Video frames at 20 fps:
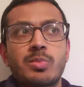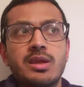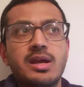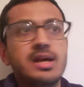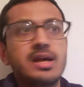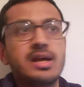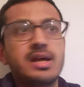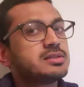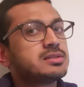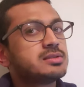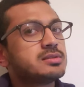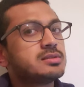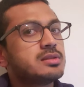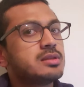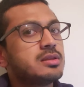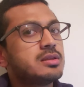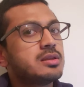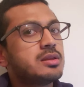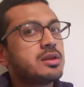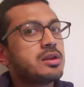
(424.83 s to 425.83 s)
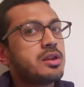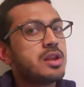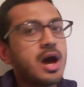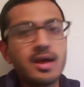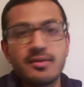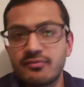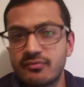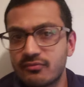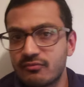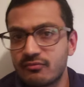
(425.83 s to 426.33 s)
it's
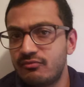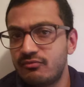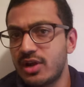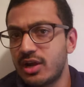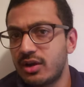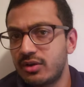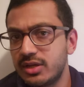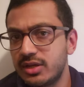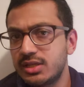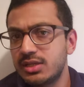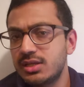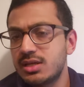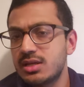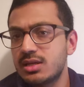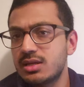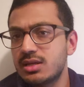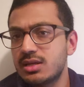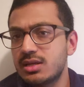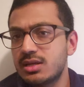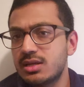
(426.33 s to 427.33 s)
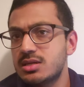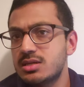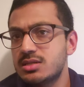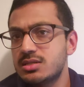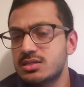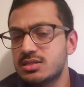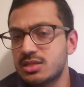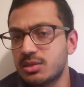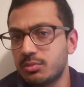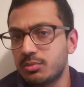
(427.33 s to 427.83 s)
not very
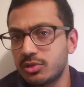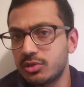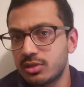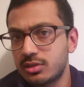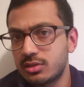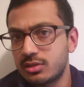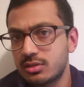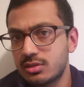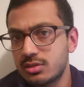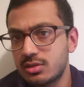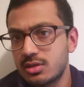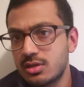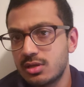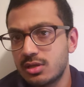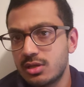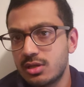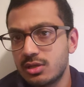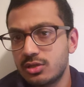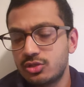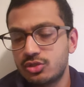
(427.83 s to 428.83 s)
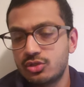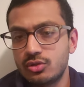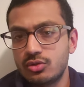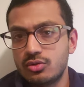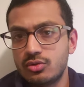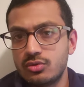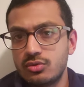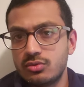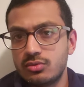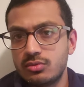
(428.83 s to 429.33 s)
similar
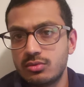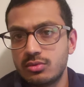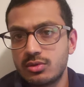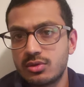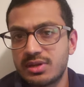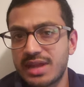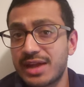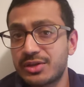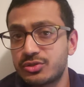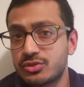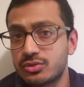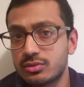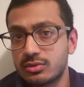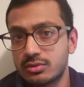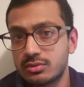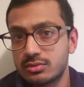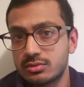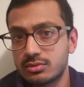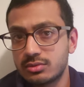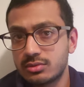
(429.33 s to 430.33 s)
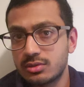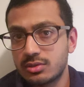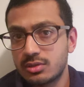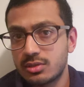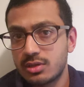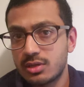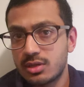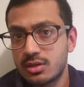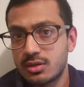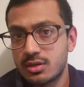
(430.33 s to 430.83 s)
to natural
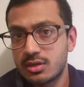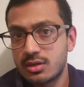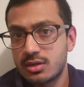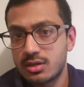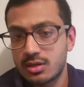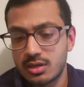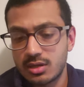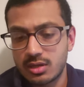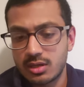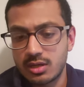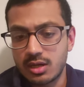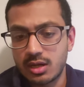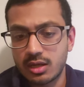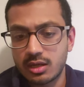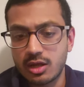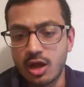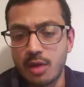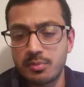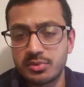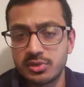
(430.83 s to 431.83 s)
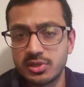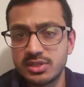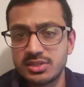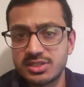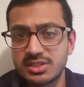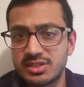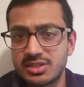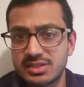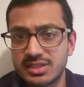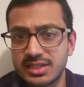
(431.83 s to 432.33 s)
uh,
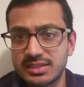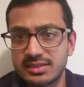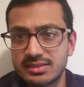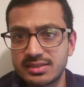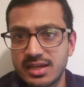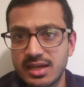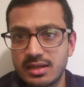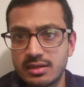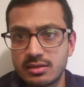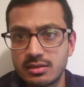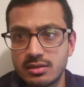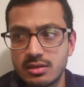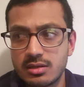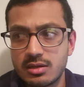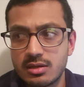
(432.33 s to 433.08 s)
copulins in the sense that